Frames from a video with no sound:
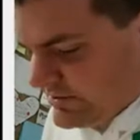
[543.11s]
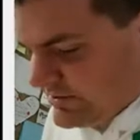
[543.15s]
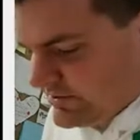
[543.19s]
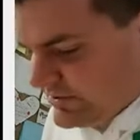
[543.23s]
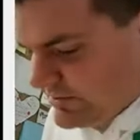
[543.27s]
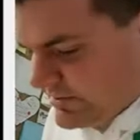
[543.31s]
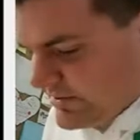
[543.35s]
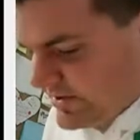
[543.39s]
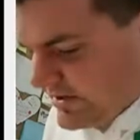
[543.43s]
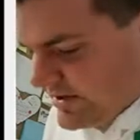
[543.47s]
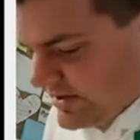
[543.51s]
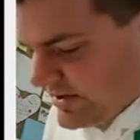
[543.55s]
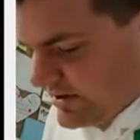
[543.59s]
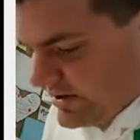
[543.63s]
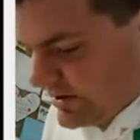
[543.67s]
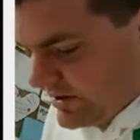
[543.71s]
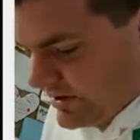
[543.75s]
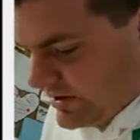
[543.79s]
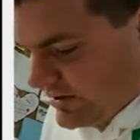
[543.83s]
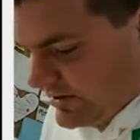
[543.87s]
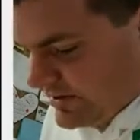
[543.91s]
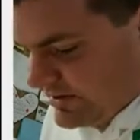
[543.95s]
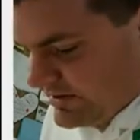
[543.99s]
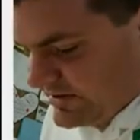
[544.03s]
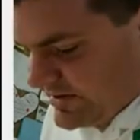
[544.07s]
So I'm going to get
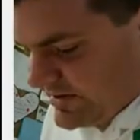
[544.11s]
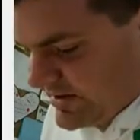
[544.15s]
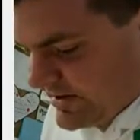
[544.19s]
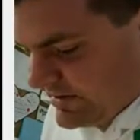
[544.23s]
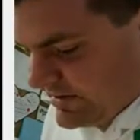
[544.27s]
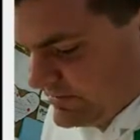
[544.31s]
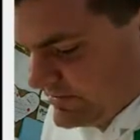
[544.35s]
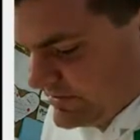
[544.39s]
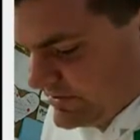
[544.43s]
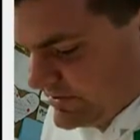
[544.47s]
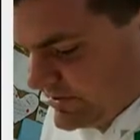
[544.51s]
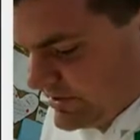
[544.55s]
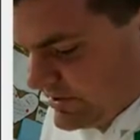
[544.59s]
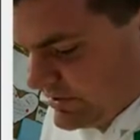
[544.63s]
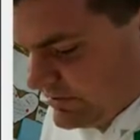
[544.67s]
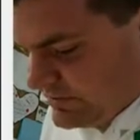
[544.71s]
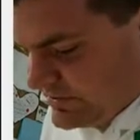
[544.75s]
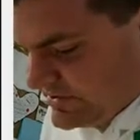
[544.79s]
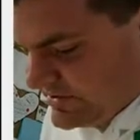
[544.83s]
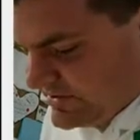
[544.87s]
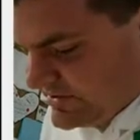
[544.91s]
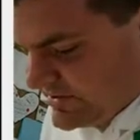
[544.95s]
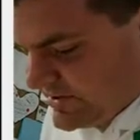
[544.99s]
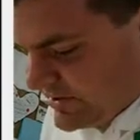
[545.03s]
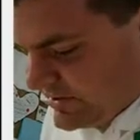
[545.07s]
r times
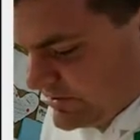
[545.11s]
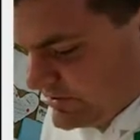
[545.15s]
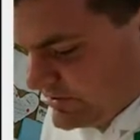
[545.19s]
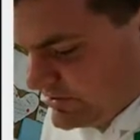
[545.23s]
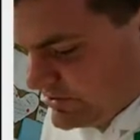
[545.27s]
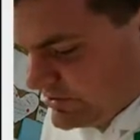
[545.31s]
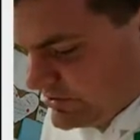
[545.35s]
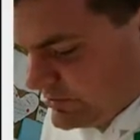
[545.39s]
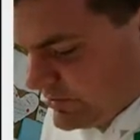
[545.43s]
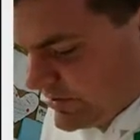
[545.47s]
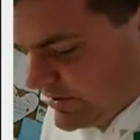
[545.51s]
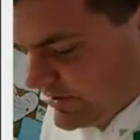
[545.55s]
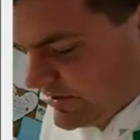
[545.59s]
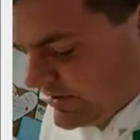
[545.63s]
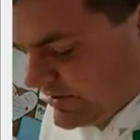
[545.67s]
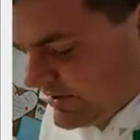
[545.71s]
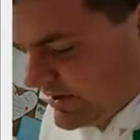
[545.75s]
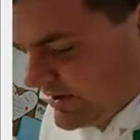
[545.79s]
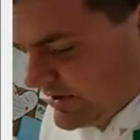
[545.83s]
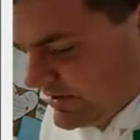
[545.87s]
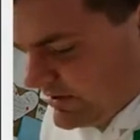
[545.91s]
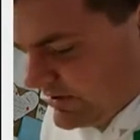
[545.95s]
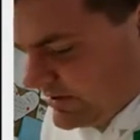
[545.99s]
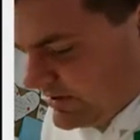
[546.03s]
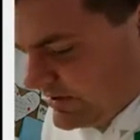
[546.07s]
cosine squared
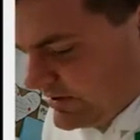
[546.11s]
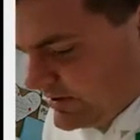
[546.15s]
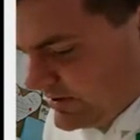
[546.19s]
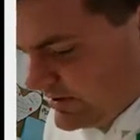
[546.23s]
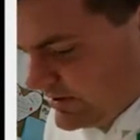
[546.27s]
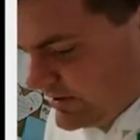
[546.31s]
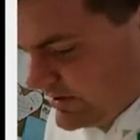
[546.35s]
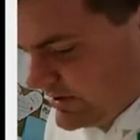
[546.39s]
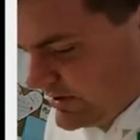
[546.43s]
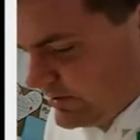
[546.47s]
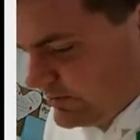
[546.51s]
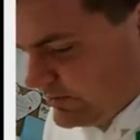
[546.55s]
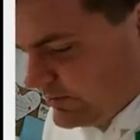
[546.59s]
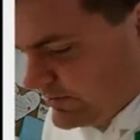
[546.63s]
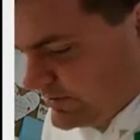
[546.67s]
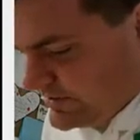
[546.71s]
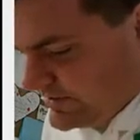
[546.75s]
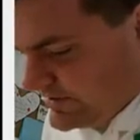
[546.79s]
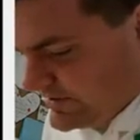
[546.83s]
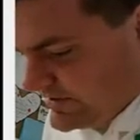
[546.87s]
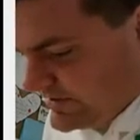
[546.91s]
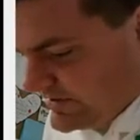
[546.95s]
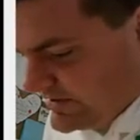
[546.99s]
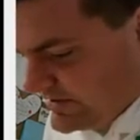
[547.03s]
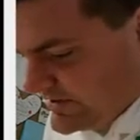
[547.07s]
theta equals
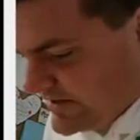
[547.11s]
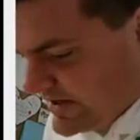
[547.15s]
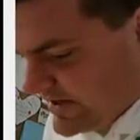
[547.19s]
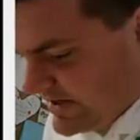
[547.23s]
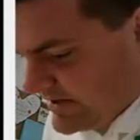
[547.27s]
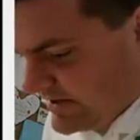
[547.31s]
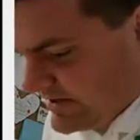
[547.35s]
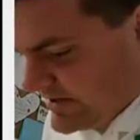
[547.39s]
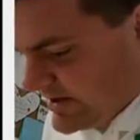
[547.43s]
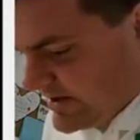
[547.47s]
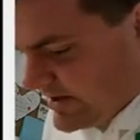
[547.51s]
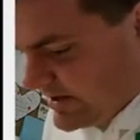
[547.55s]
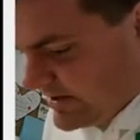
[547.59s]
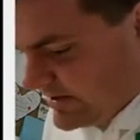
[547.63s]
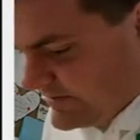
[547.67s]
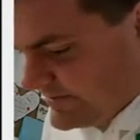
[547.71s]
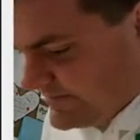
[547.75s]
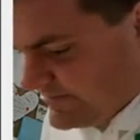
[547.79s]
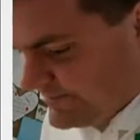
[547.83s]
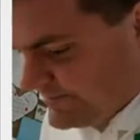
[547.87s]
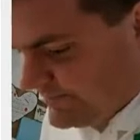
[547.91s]
sine theta.